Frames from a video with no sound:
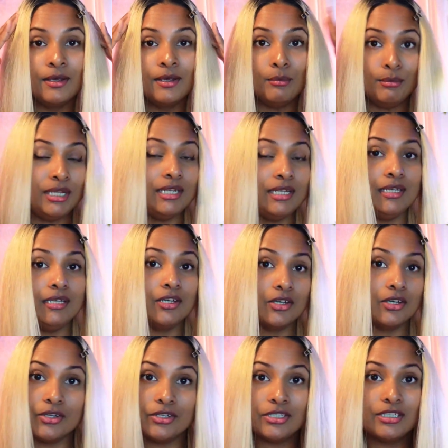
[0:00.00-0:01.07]
meaning you're
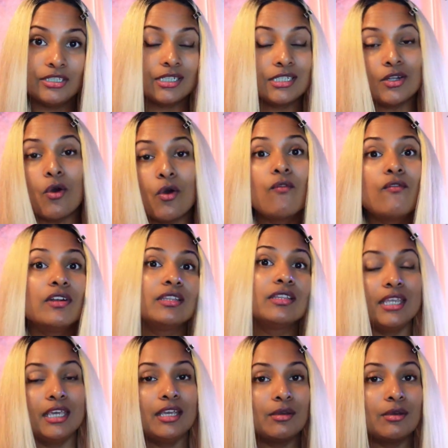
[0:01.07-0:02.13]
going to just
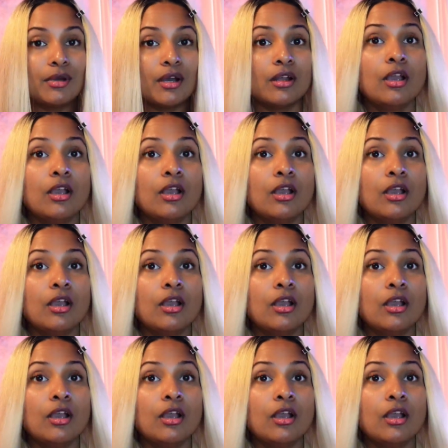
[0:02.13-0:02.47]
overthink about,